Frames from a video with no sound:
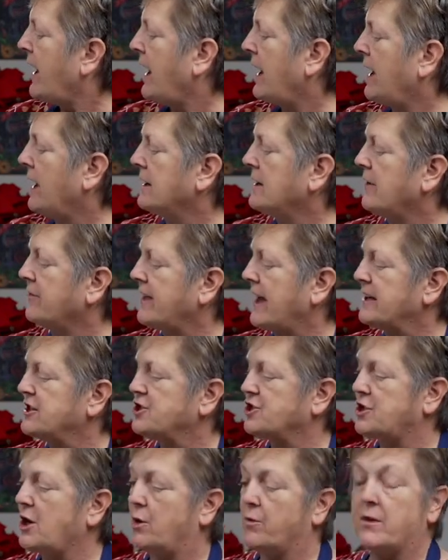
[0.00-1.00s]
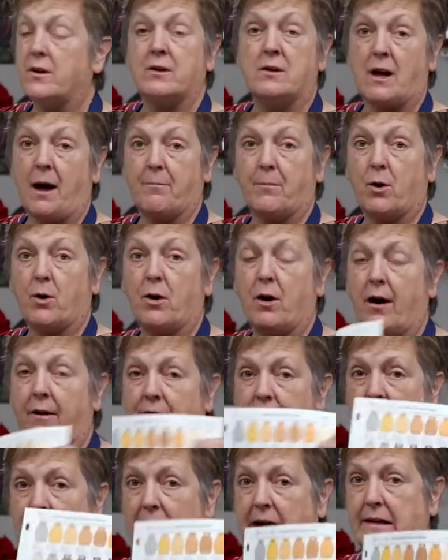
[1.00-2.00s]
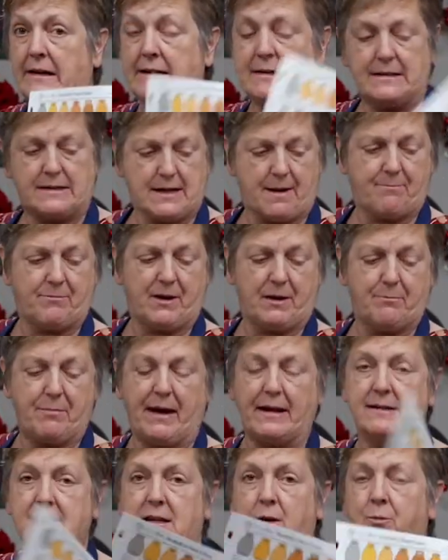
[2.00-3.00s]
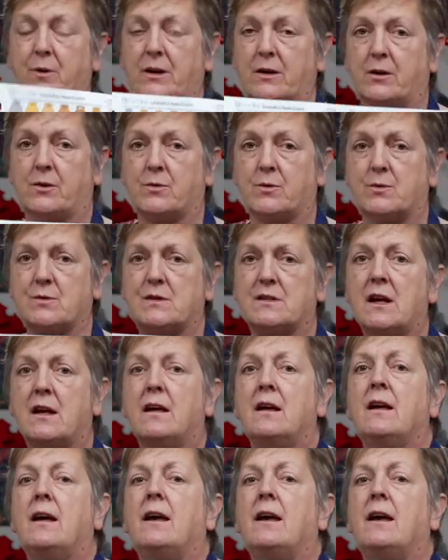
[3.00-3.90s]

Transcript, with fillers: and they show the number of the 80-something paints that we use.